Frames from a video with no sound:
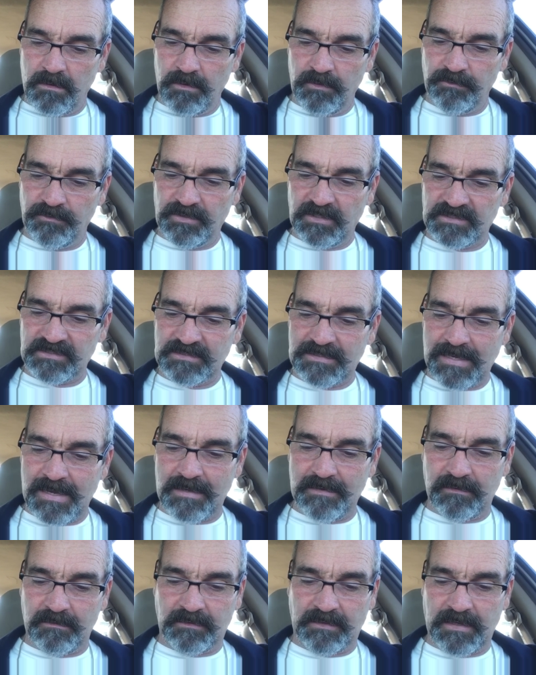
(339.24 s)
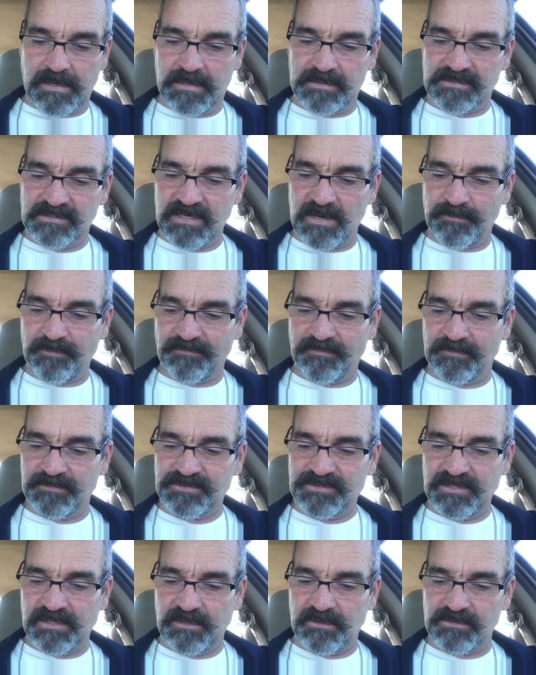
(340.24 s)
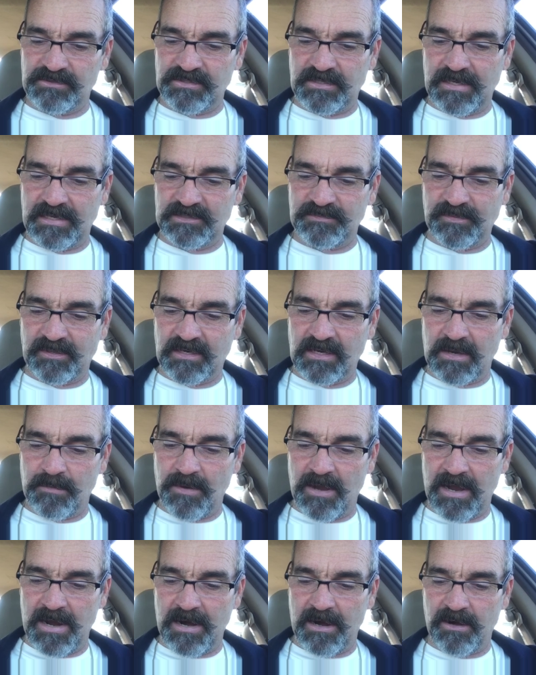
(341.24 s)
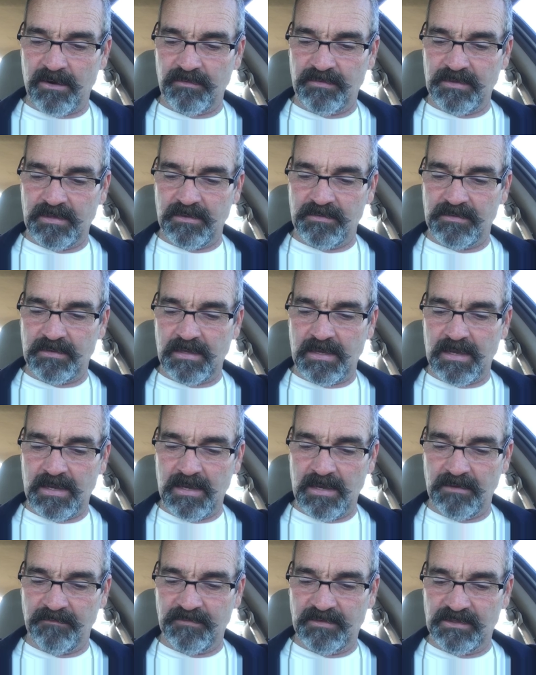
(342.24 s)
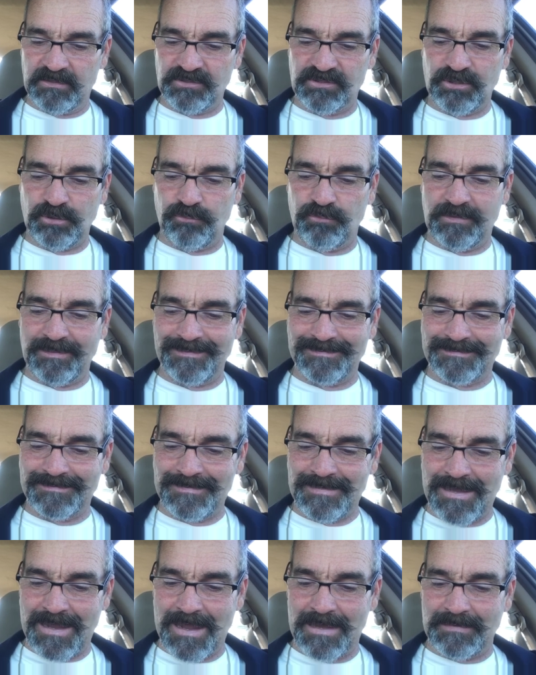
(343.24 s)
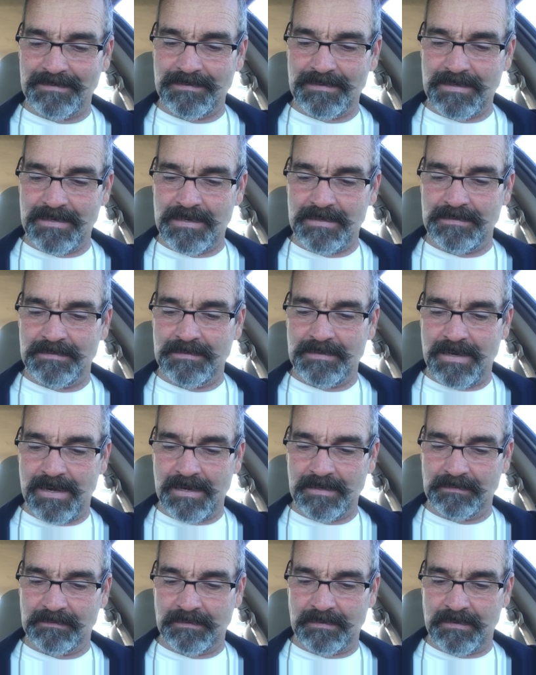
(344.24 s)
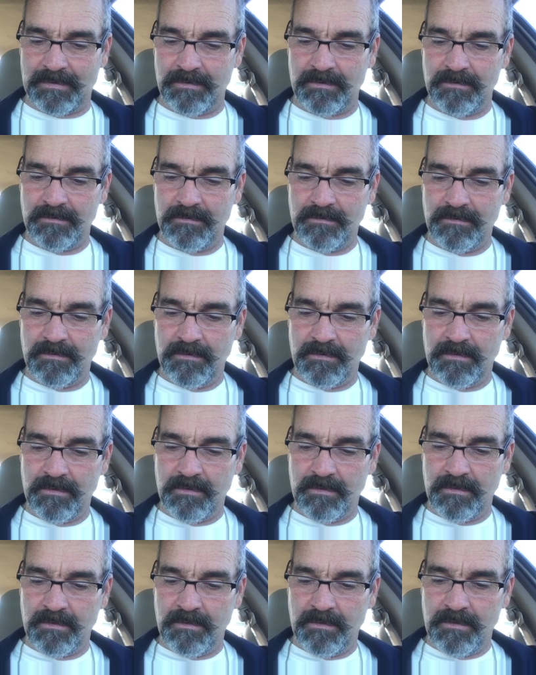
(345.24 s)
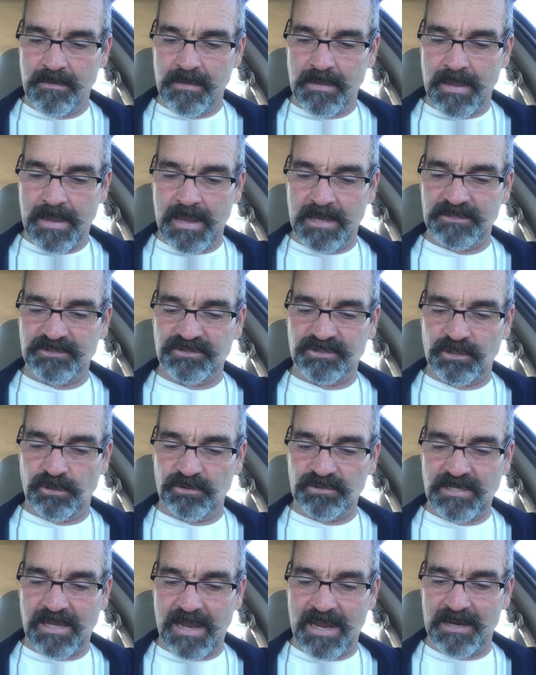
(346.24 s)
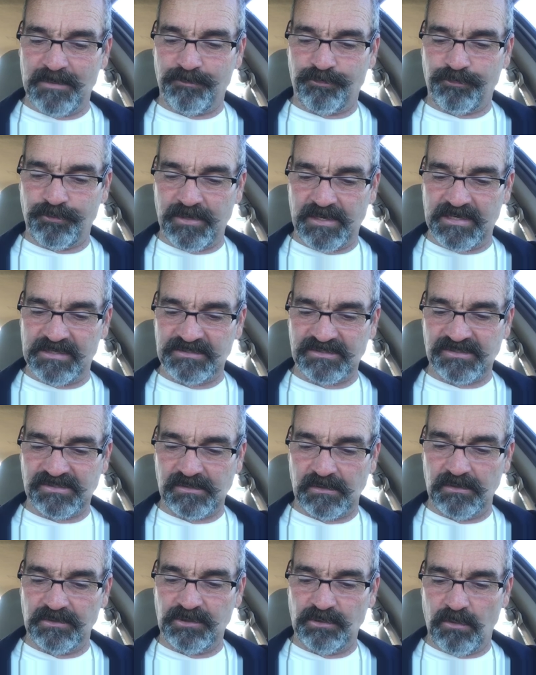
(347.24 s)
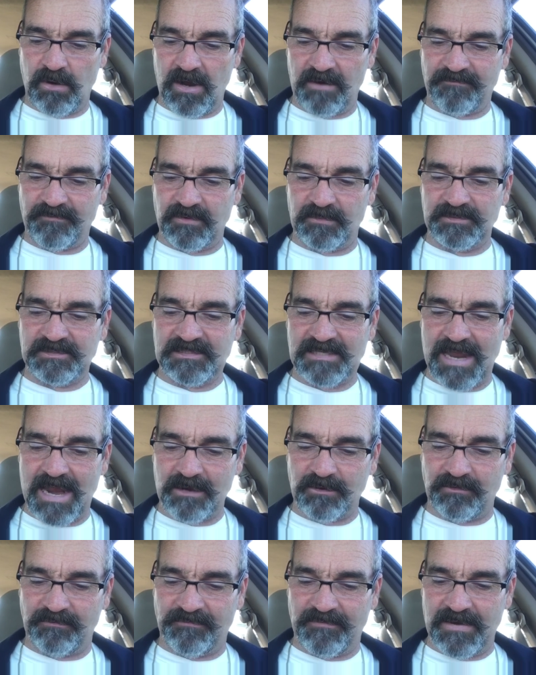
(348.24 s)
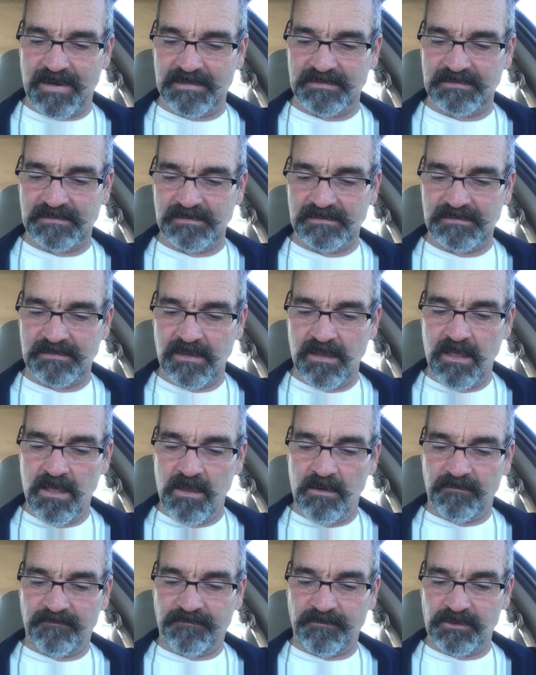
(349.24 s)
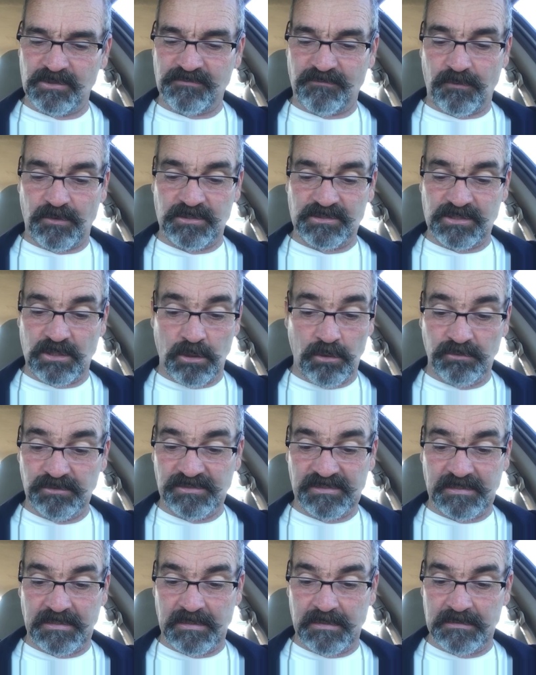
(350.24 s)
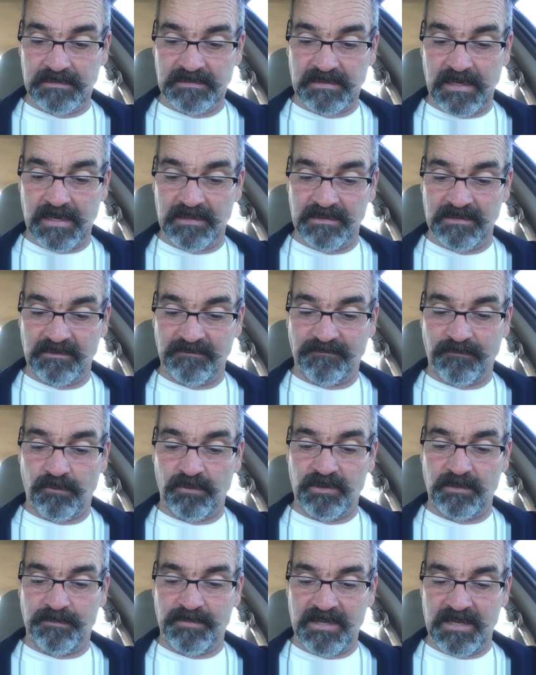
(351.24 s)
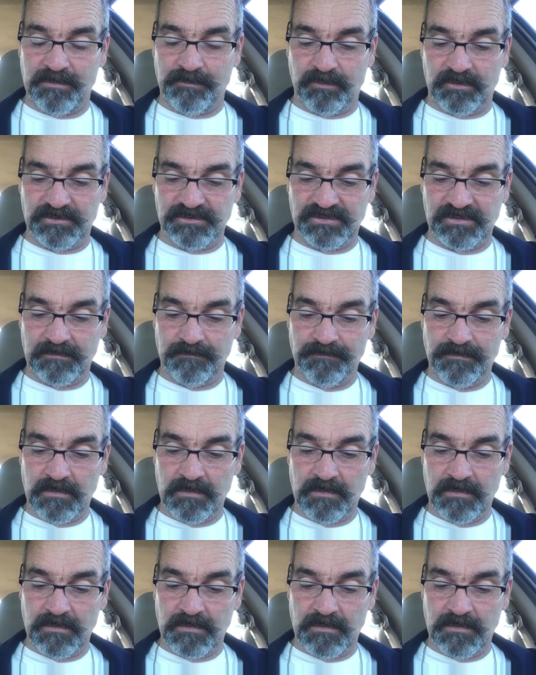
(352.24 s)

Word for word: Who does not okay separate from sinners and has become higher than the heavens? Who does not need daily, as those high priests, to offer up sacrifices, first for his own sins and then for the people's.